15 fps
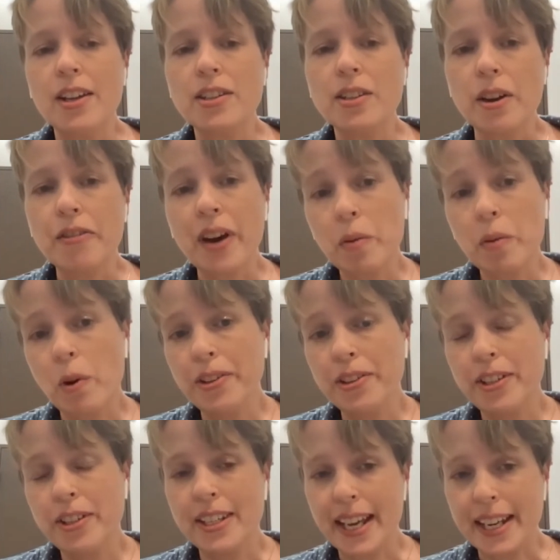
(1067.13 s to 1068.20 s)
So if I
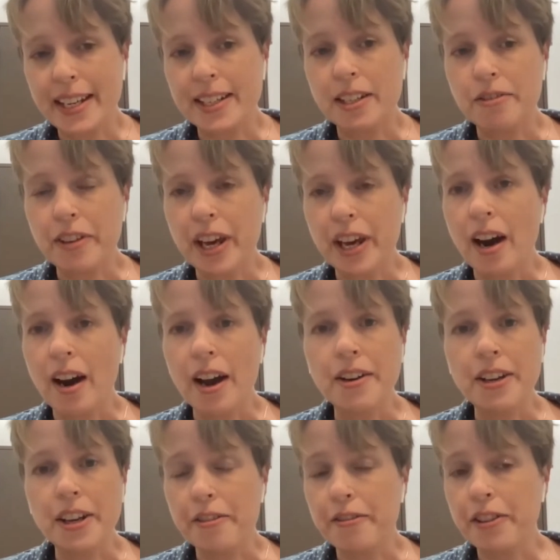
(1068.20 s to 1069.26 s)
wanted to get into
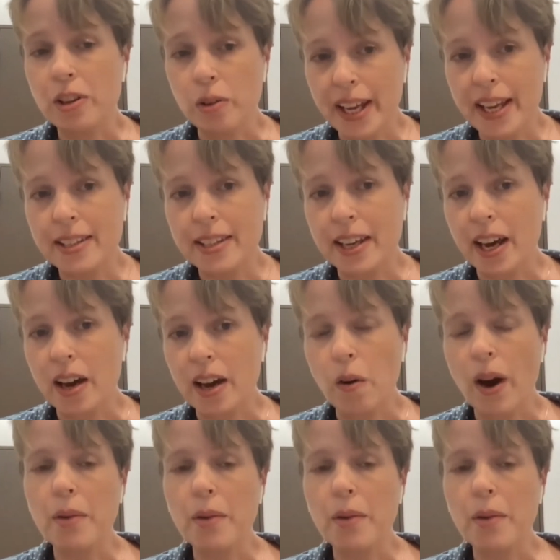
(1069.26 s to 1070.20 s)
VR only a few years ago,